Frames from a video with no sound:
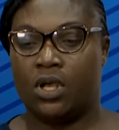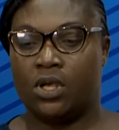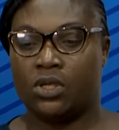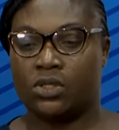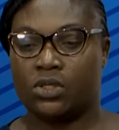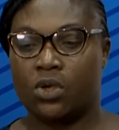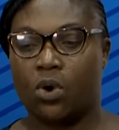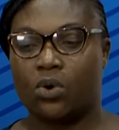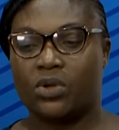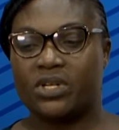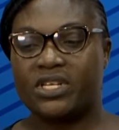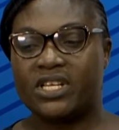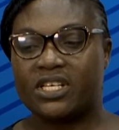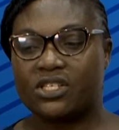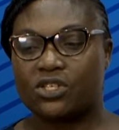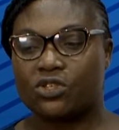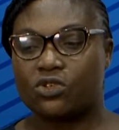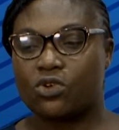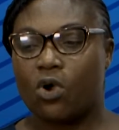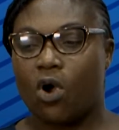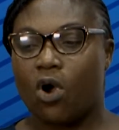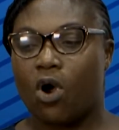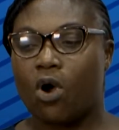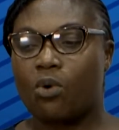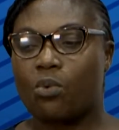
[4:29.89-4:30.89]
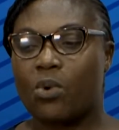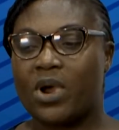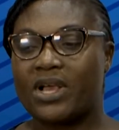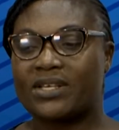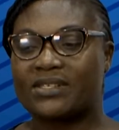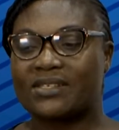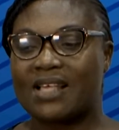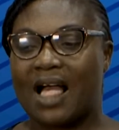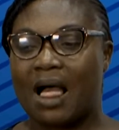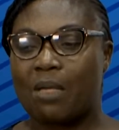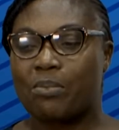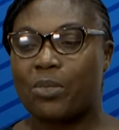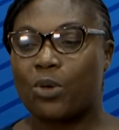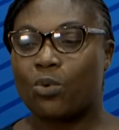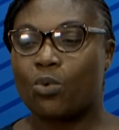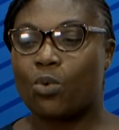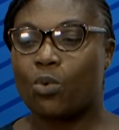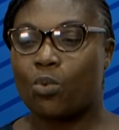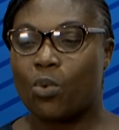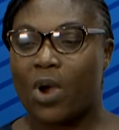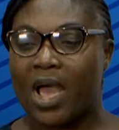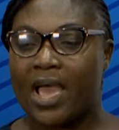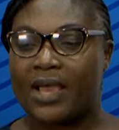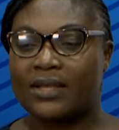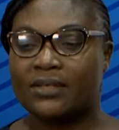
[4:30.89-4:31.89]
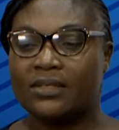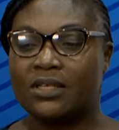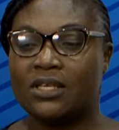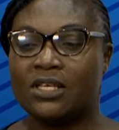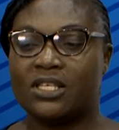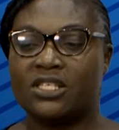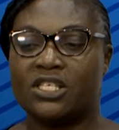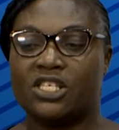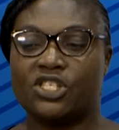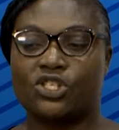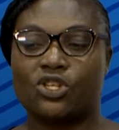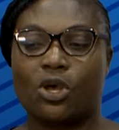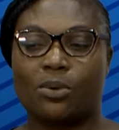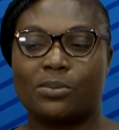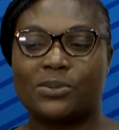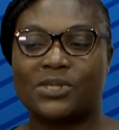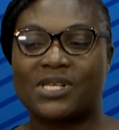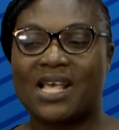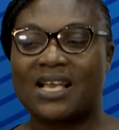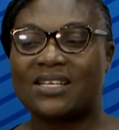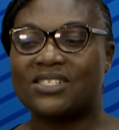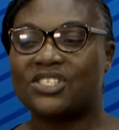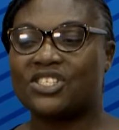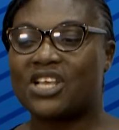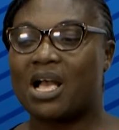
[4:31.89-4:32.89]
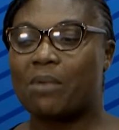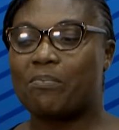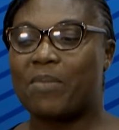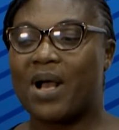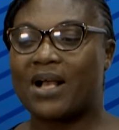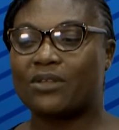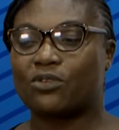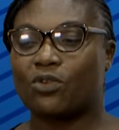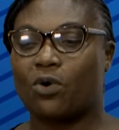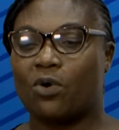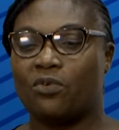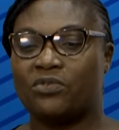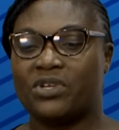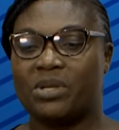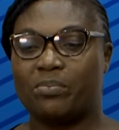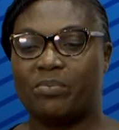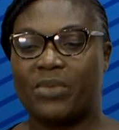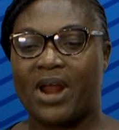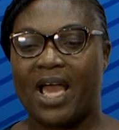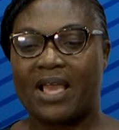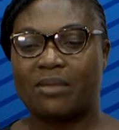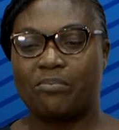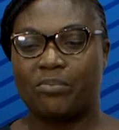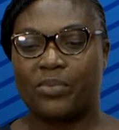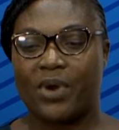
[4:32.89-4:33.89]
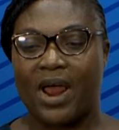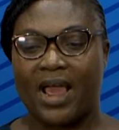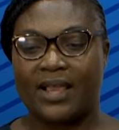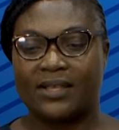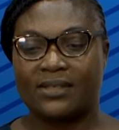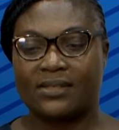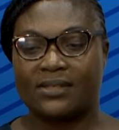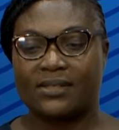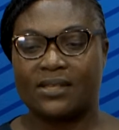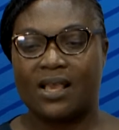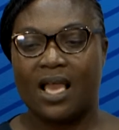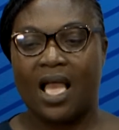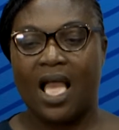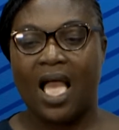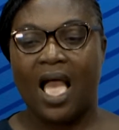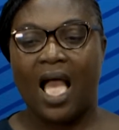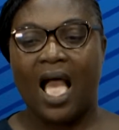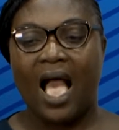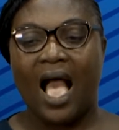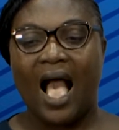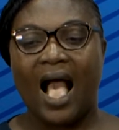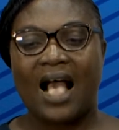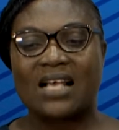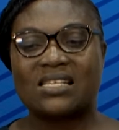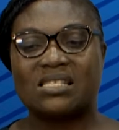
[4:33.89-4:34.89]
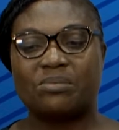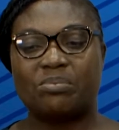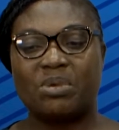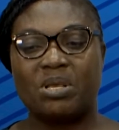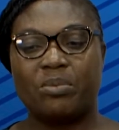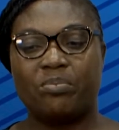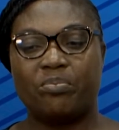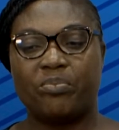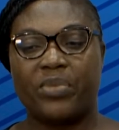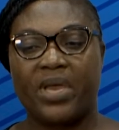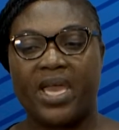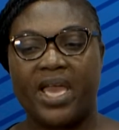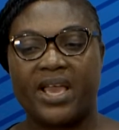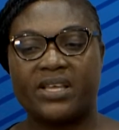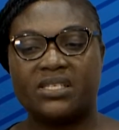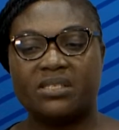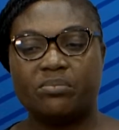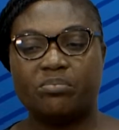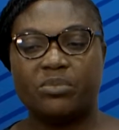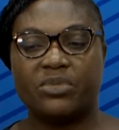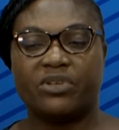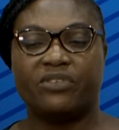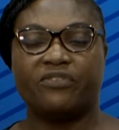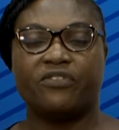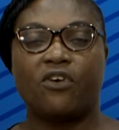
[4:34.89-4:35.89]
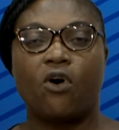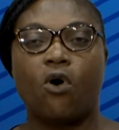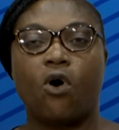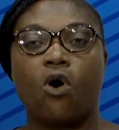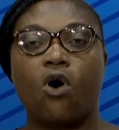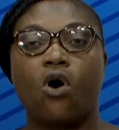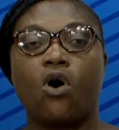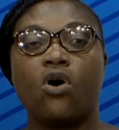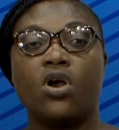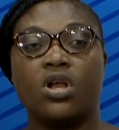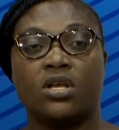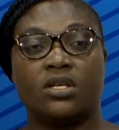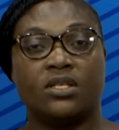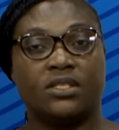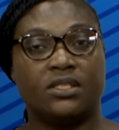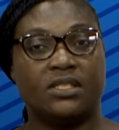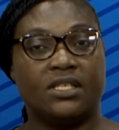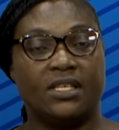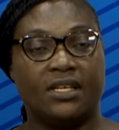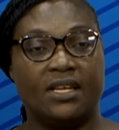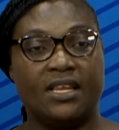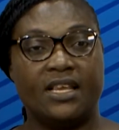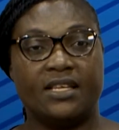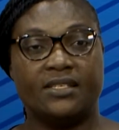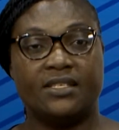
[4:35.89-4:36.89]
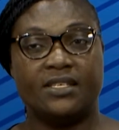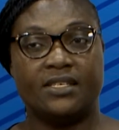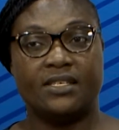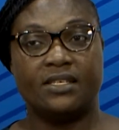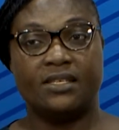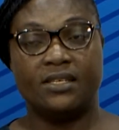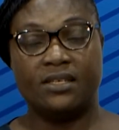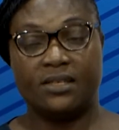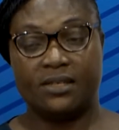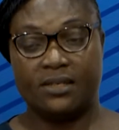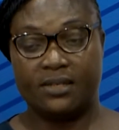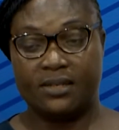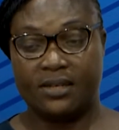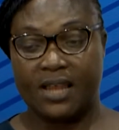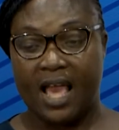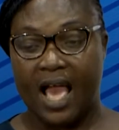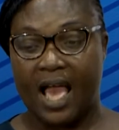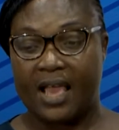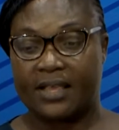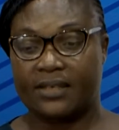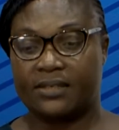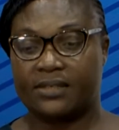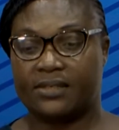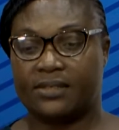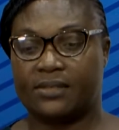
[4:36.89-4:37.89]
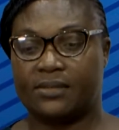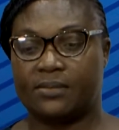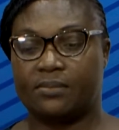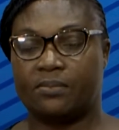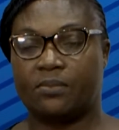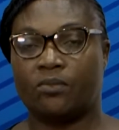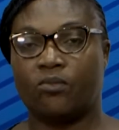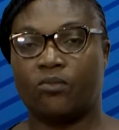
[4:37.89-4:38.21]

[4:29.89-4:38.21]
So this always happens when the substantial part of the bride price has been paid before the lady dies.